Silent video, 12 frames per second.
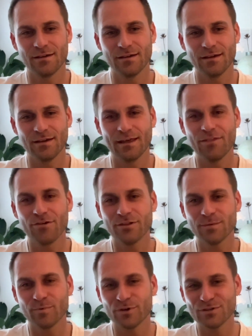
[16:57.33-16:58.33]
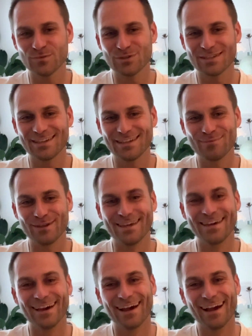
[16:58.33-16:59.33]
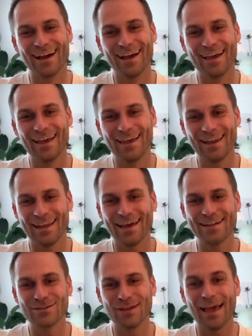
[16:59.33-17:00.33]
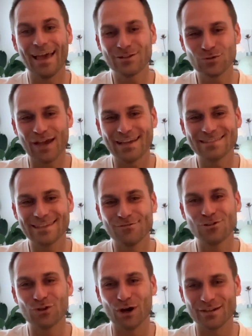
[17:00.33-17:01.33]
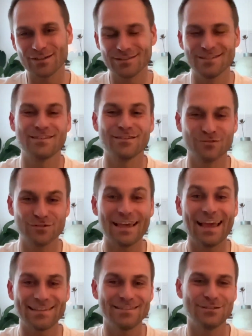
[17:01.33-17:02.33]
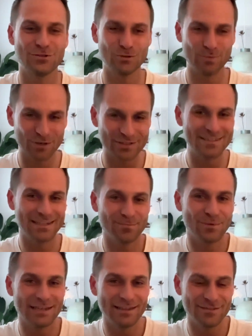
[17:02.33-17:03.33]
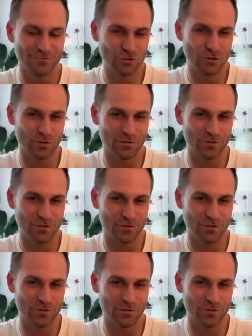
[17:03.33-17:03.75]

And I thought the person was kidding me. And I had to ask several doctors if this was actually true, because I didn't believe the result the